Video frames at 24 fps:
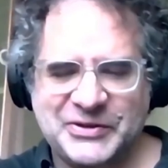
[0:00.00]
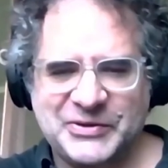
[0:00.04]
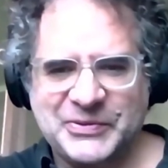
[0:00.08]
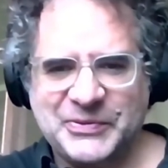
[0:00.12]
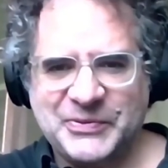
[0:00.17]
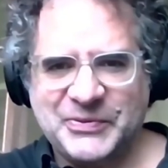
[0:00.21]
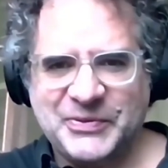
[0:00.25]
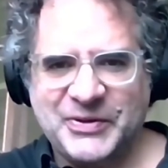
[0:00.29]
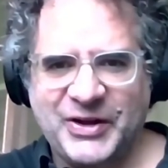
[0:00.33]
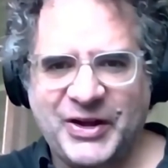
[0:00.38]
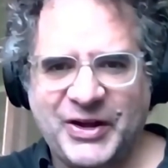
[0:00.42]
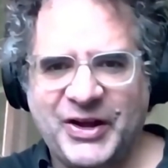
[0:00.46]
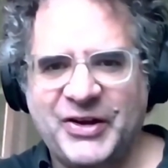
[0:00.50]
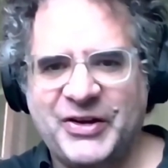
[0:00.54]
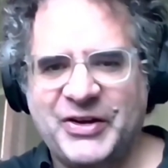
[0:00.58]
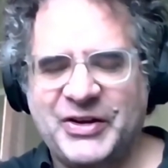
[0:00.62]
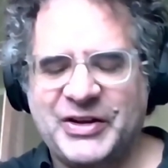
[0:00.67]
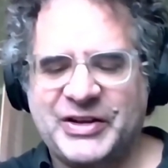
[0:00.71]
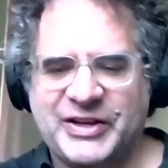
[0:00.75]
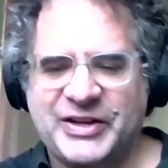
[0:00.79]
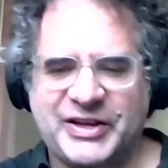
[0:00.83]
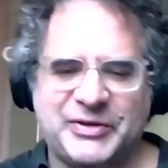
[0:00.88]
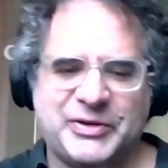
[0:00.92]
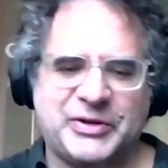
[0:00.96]
it comes to ads.
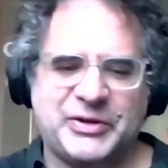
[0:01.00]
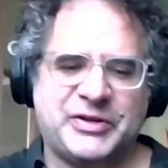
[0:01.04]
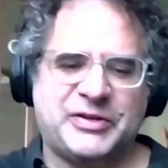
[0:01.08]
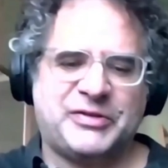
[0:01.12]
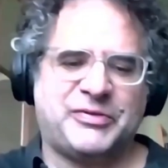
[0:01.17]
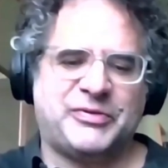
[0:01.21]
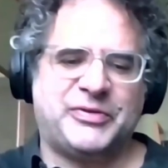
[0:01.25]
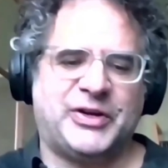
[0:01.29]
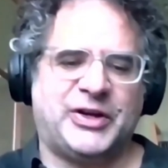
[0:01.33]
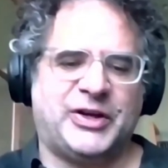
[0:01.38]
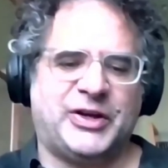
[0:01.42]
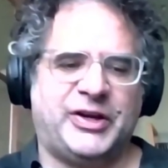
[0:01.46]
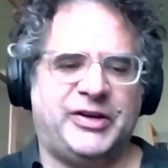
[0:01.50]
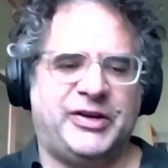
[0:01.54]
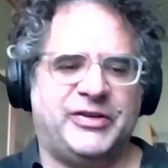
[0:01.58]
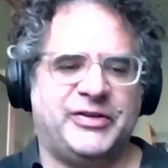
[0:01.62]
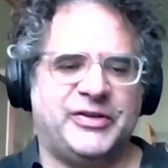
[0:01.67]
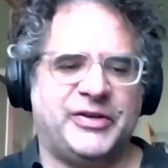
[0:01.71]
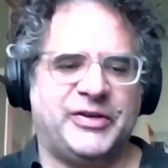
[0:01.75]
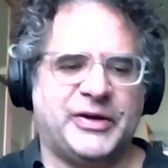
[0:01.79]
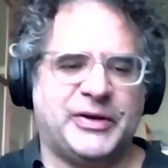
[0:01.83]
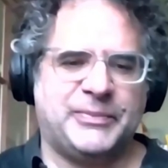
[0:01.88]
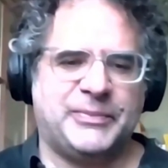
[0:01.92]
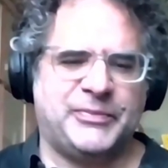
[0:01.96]
Okay, well that's fine.
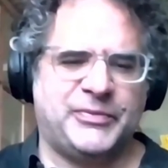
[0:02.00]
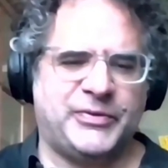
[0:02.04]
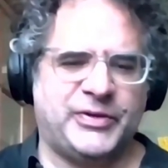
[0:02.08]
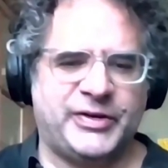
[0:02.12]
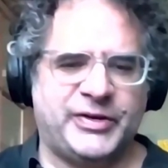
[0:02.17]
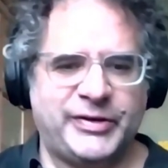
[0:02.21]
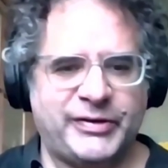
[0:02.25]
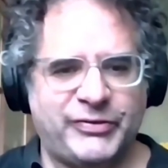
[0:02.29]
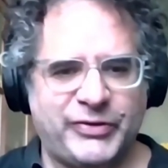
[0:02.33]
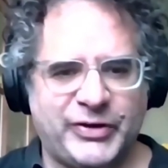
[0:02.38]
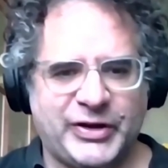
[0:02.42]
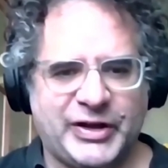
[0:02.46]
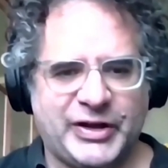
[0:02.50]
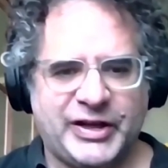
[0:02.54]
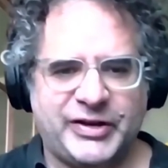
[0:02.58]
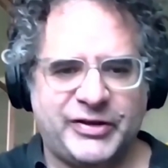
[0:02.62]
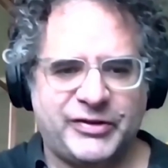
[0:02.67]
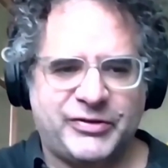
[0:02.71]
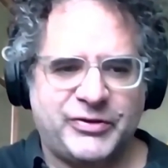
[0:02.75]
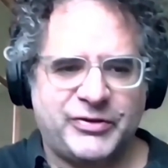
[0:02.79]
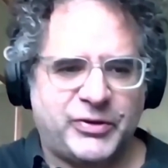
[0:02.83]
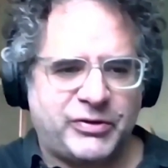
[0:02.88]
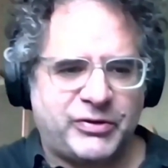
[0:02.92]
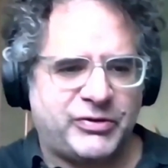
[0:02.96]
Um, I forget
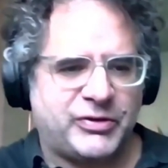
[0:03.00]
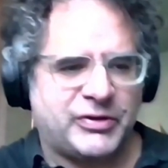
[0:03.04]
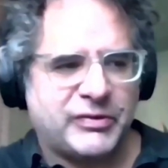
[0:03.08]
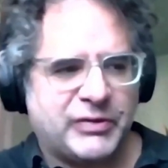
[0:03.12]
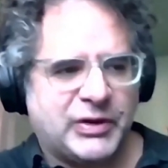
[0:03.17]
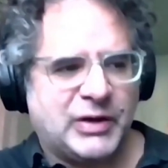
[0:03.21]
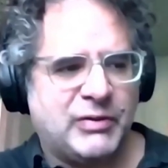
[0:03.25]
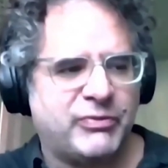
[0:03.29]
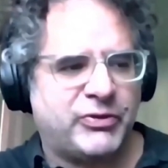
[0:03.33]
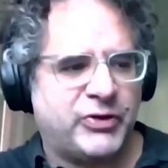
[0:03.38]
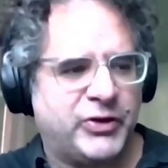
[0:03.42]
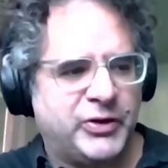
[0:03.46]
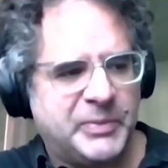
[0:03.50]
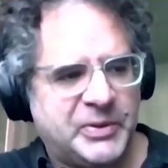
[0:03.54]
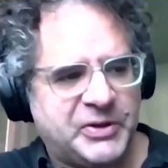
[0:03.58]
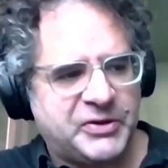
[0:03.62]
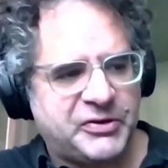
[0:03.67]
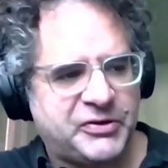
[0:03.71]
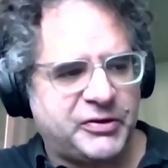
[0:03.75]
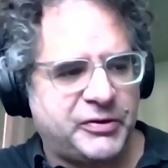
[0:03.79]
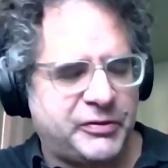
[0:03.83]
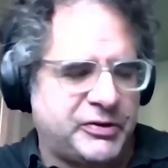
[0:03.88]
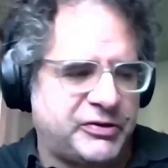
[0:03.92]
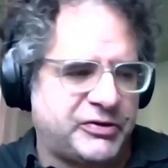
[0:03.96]
it's not a sort of
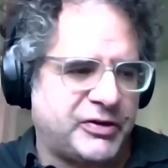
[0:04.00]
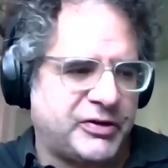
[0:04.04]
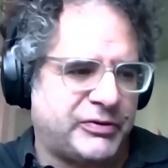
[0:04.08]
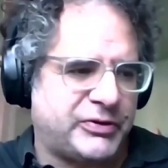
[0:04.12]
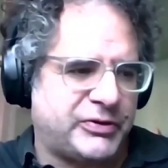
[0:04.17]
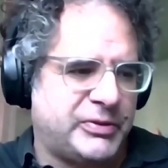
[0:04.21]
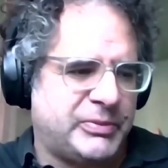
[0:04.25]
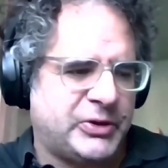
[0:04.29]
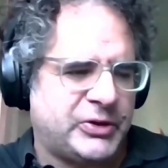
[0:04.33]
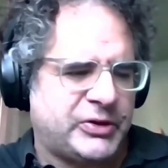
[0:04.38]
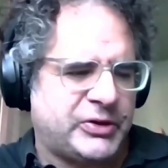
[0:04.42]
infomercial for Joffe